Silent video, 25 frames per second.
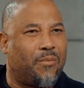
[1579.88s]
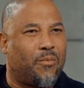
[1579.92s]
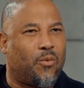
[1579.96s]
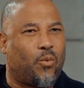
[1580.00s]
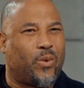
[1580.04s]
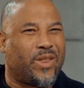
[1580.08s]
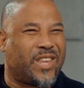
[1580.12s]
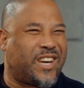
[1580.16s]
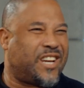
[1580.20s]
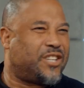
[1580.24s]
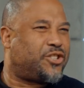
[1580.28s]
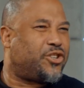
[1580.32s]

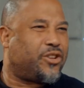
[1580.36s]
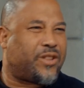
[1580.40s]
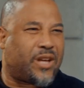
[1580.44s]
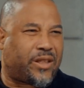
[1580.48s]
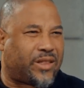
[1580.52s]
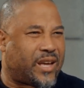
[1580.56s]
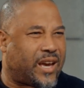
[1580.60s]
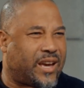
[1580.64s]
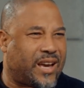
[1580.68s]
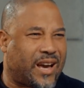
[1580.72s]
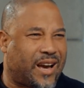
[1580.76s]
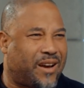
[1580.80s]
with an issue that
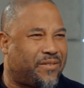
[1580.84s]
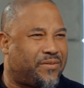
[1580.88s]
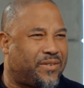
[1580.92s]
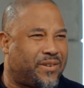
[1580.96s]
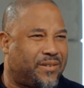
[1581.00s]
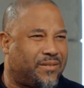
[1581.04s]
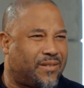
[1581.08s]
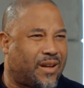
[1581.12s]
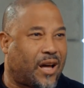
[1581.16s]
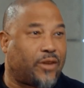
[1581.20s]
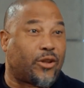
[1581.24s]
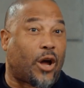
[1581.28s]
they have?
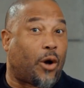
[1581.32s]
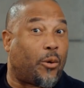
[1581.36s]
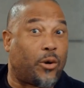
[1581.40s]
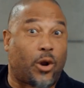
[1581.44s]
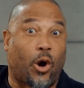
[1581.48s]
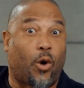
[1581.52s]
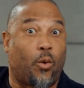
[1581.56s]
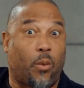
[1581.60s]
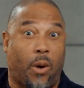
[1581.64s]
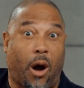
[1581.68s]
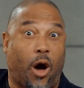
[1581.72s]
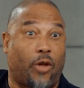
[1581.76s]
And now I
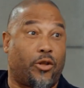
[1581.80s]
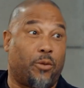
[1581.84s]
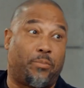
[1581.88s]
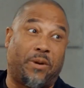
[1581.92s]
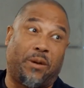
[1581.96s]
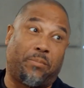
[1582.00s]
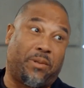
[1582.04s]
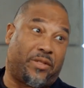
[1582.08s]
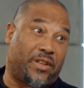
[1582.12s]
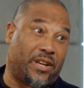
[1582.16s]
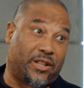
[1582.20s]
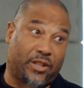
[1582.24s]
know other
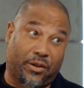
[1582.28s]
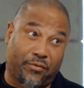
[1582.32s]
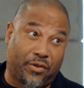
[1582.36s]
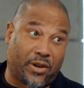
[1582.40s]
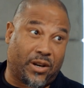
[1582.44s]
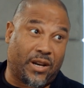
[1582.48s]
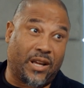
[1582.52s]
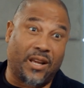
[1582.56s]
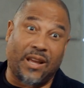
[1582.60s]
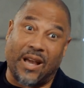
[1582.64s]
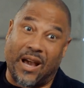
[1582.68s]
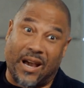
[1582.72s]
people think
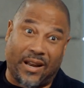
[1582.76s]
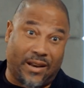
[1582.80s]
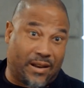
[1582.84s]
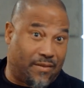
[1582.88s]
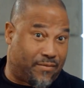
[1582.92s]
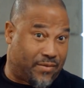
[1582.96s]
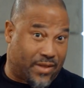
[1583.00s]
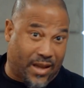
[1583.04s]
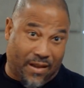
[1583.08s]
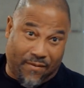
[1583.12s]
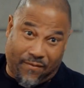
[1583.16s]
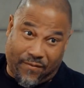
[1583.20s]
differently, and
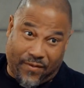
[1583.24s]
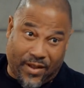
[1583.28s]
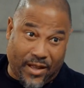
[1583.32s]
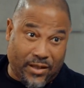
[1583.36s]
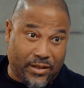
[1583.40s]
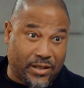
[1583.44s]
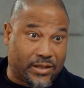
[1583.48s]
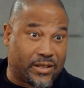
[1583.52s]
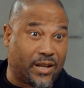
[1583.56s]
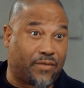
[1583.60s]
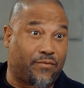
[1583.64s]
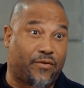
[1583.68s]
if they feel
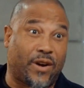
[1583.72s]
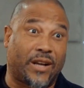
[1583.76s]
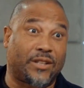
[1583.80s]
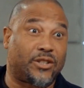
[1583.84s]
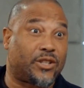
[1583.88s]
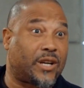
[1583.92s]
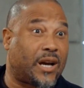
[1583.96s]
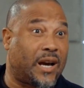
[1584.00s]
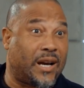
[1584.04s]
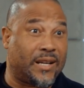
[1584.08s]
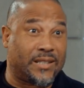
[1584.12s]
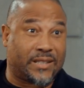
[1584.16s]

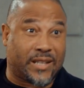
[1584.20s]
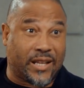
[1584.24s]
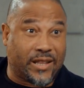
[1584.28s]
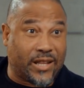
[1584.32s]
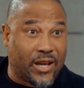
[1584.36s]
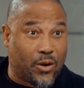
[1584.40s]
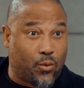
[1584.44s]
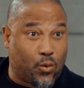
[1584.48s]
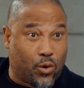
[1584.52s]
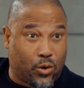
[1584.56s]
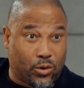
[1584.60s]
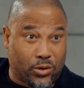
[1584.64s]
disenfranchised and
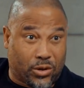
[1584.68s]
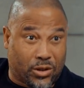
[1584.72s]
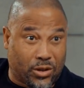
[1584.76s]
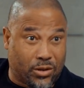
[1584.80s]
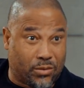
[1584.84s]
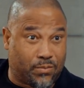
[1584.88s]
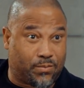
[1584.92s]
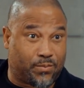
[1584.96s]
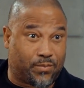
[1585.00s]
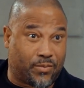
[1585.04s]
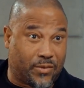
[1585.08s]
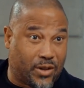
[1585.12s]
they want
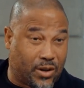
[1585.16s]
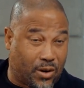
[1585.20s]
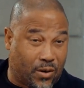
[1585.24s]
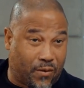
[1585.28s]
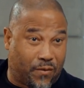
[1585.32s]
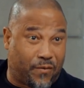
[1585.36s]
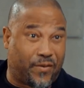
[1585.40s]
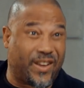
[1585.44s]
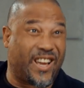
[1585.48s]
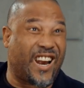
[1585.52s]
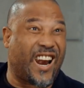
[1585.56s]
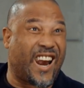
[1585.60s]
to, you know,
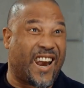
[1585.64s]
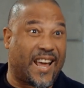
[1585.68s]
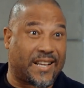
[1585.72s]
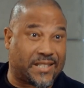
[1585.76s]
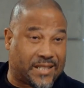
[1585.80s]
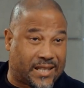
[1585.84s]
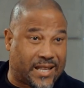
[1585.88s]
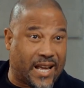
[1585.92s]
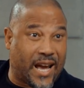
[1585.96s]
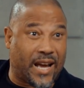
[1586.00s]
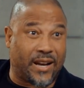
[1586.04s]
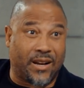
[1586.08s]
feel
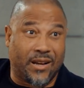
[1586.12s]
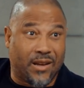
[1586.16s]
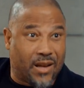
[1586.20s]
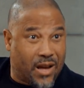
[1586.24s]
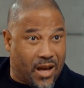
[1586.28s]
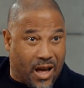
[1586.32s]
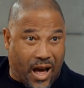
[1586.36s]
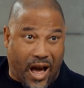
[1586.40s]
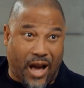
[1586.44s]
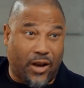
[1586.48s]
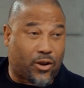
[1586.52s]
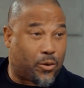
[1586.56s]
less than,
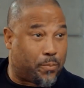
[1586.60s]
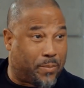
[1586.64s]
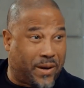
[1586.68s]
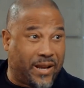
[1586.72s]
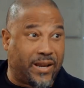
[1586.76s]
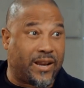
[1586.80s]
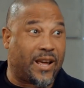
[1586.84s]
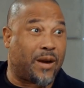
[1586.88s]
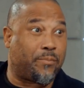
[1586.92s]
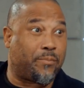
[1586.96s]
I completely